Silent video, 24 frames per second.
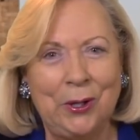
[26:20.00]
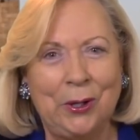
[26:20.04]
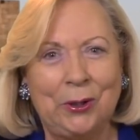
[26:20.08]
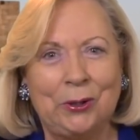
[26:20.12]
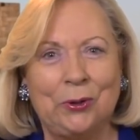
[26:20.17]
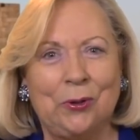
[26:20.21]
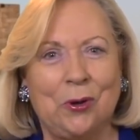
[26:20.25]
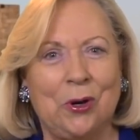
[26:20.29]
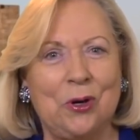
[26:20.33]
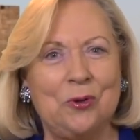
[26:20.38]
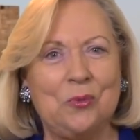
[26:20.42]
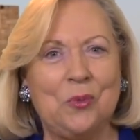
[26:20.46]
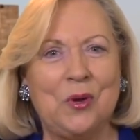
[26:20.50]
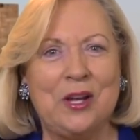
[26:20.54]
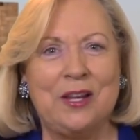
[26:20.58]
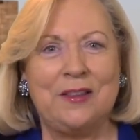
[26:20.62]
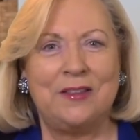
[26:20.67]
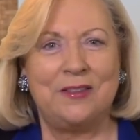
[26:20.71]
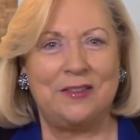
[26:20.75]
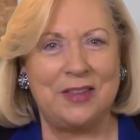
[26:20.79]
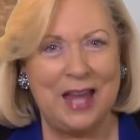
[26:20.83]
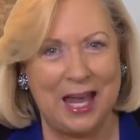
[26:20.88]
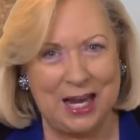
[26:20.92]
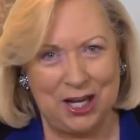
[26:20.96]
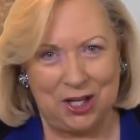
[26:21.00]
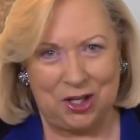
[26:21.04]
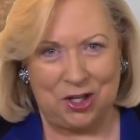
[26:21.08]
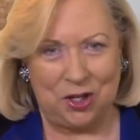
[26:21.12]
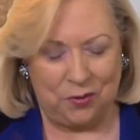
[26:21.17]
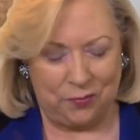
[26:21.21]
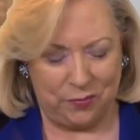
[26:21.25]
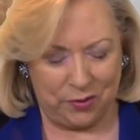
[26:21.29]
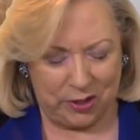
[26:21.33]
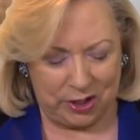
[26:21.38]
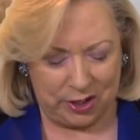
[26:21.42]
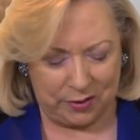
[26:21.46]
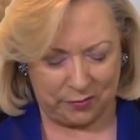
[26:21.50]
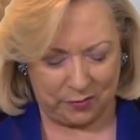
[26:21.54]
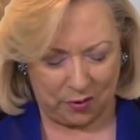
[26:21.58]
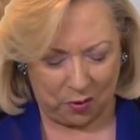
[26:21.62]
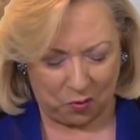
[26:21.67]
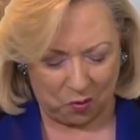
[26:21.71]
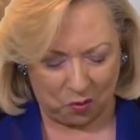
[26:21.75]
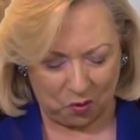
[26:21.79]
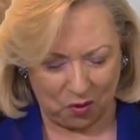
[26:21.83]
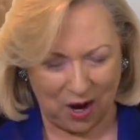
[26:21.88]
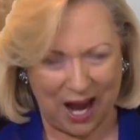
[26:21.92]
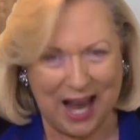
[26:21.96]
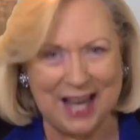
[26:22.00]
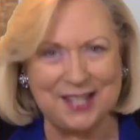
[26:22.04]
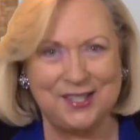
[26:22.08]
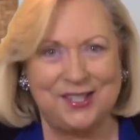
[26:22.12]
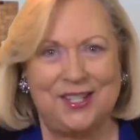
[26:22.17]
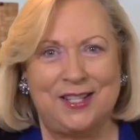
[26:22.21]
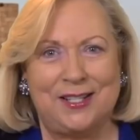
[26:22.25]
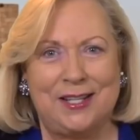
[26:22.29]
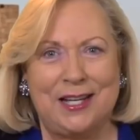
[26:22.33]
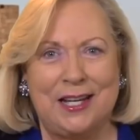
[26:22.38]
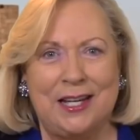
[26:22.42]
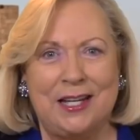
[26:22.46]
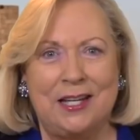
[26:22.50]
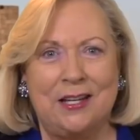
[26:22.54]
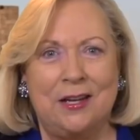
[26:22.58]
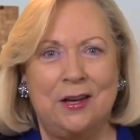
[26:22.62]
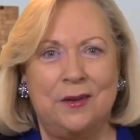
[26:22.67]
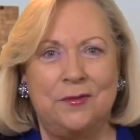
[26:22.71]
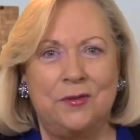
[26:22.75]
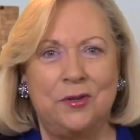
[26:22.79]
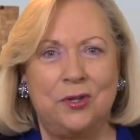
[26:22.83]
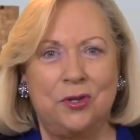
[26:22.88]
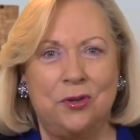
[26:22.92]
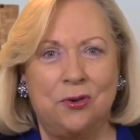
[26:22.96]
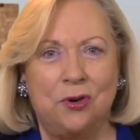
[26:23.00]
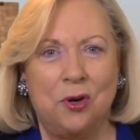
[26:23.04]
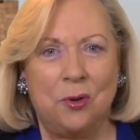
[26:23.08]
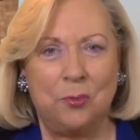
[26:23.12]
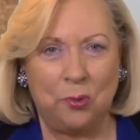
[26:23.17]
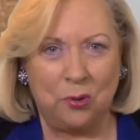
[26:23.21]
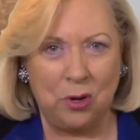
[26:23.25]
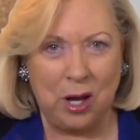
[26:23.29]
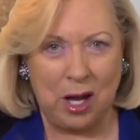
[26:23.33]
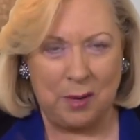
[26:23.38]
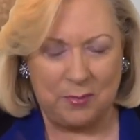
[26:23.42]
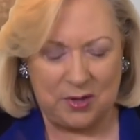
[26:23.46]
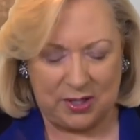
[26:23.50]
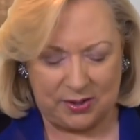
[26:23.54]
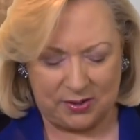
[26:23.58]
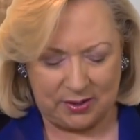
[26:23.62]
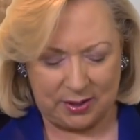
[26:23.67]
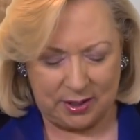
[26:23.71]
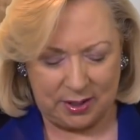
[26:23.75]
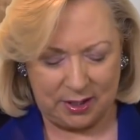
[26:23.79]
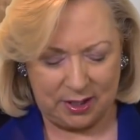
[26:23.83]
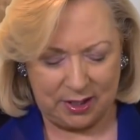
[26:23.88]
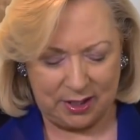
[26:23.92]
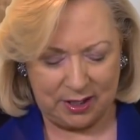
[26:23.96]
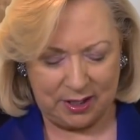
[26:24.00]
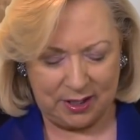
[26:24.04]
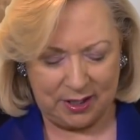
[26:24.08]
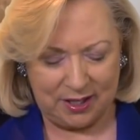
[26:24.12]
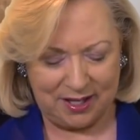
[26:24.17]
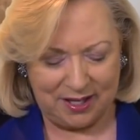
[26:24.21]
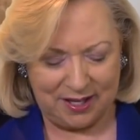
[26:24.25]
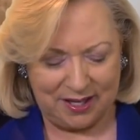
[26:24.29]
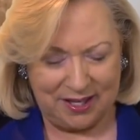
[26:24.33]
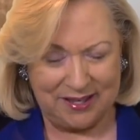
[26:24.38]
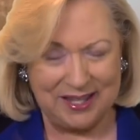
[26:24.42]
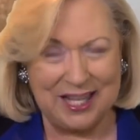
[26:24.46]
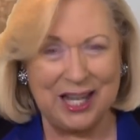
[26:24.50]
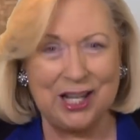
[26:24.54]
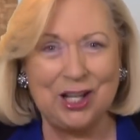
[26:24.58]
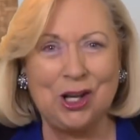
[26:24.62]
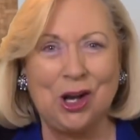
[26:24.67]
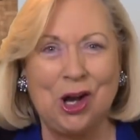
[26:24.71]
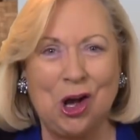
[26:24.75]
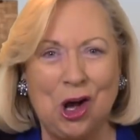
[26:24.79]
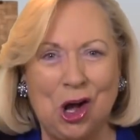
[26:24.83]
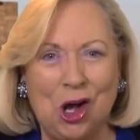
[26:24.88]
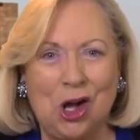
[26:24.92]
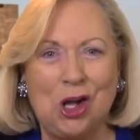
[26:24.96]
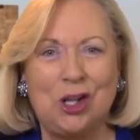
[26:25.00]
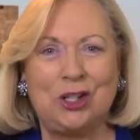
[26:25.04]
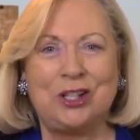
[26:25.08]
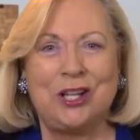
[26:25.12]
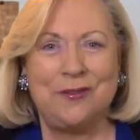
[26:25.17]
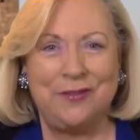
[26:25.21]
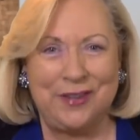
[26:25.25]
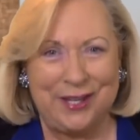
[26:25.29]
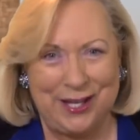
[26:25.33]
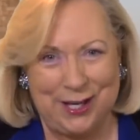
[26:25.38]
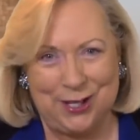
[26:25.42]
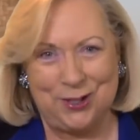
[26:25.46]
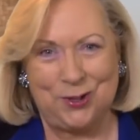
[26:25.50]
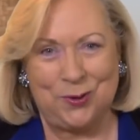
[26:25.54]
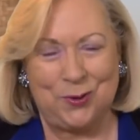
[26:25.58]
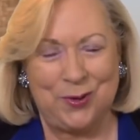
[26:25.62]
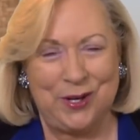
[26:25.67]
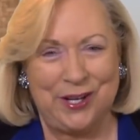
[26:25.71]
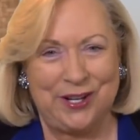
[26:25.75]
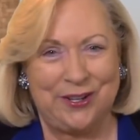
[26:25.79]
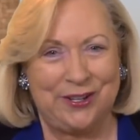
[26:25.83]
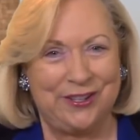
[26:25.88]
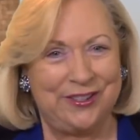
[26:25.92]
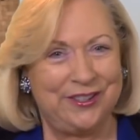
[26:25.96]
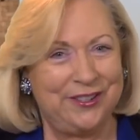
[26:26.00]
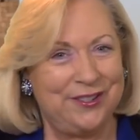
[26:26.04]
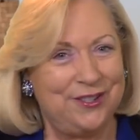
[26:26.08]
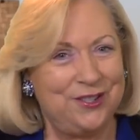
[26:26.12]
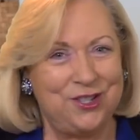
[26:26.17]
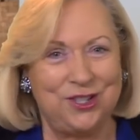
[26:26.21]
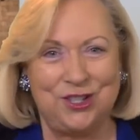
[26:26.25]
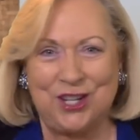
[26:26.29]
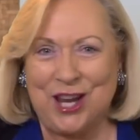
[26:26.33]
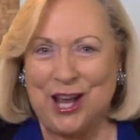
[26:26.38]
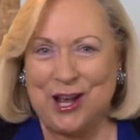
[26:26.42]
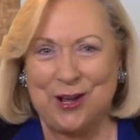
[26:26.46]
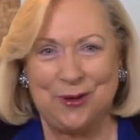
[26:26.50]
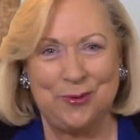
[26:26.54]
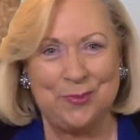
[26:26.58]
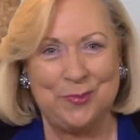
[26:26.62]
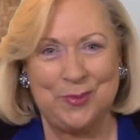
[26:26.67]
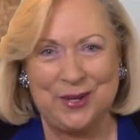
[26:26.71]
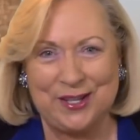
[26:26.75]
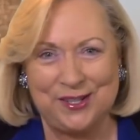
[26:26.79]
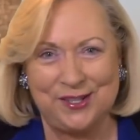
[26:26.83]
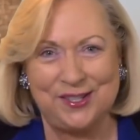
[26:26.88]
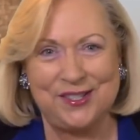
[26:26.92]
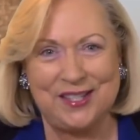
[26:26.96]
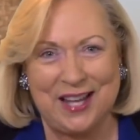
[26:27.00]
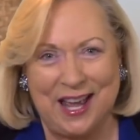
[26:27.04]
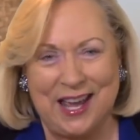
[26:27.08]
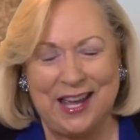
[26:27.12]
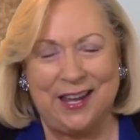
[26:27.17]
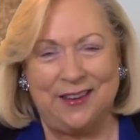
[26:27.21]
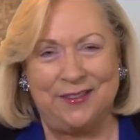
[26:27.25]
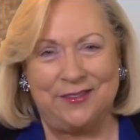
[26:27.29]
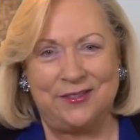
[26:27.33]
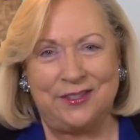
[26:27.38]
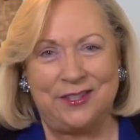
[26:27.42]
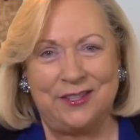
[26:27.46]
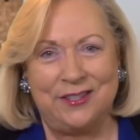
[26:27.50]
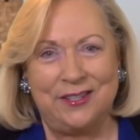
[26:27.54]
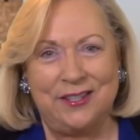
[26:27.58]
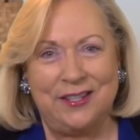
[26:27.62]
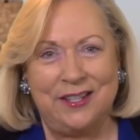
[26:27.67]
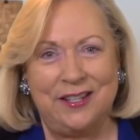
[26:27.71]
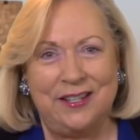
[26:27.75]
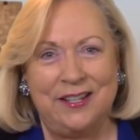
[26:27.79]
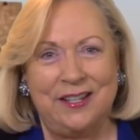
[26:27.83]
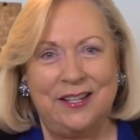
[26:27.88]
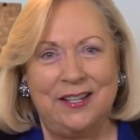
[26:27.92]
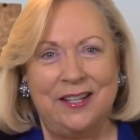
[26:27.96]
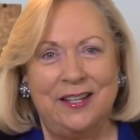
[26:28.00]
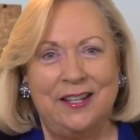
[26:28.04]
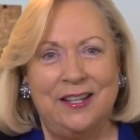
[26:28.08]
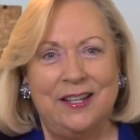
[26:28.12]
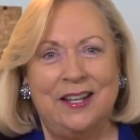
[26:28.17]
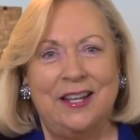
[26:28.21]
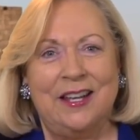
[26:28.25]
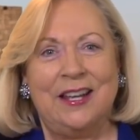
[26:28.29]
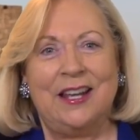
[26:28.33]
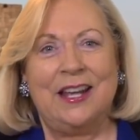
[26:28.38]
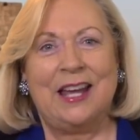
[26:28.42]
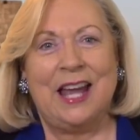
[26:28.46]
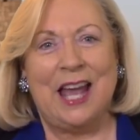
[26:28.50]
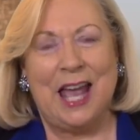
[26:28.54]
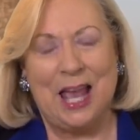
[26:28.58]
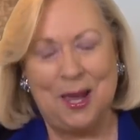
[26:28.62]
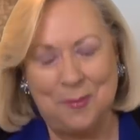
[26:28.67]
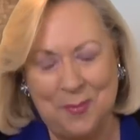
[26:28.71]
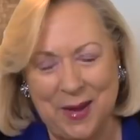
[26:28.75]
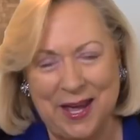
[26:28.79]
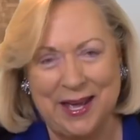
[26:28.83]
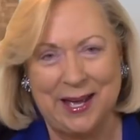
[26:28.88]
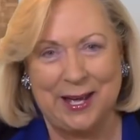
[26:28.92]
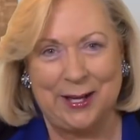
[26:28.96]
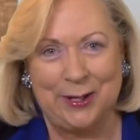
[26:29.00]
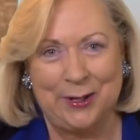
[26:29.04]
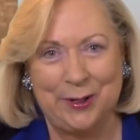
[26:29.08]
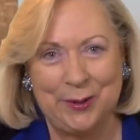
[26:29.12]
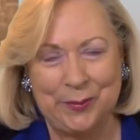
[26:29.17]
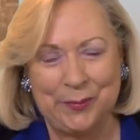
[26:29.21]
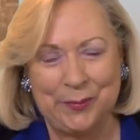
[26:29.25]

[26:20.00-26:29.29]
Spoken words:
Lord, we thank you for the veracity of your promise that all of Israel shall be saved. Amen.